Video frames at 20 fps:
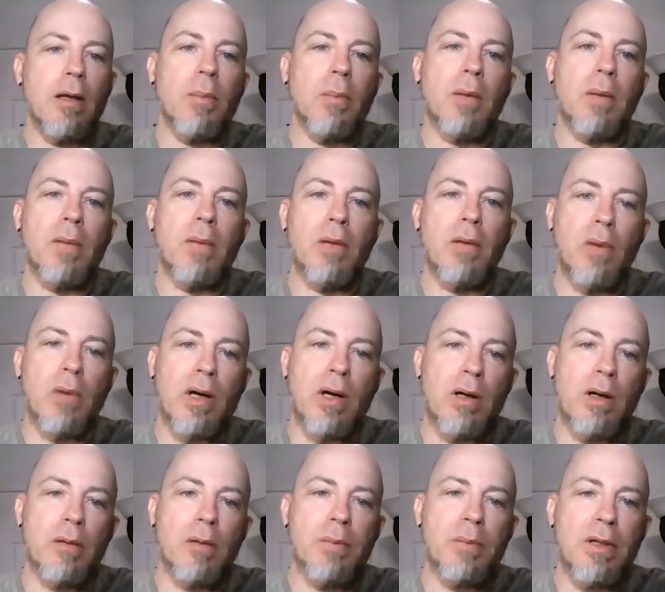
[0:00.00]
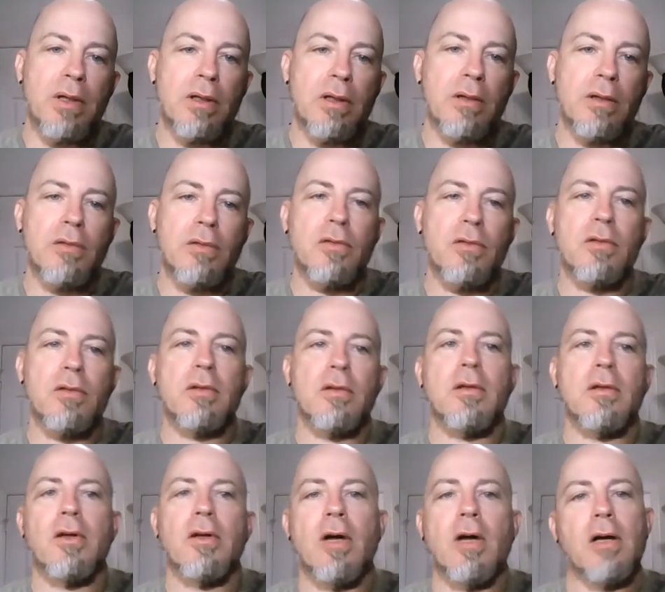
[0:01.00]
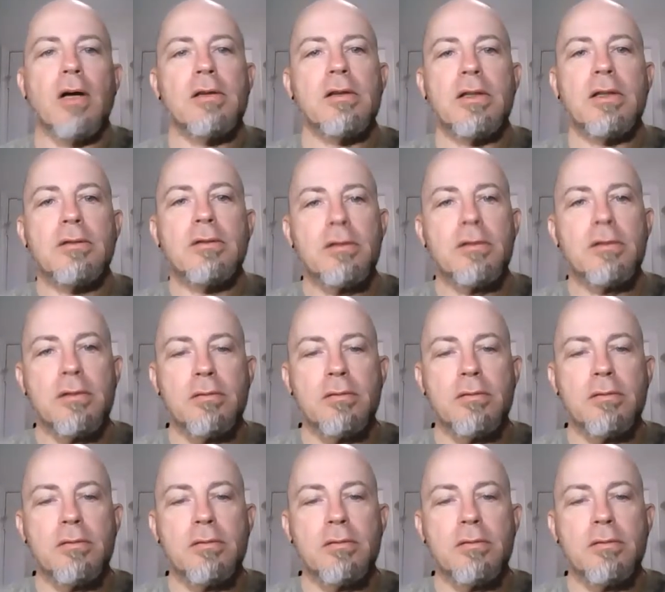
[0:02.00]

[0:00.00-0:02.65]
up on my wall because the dog didn't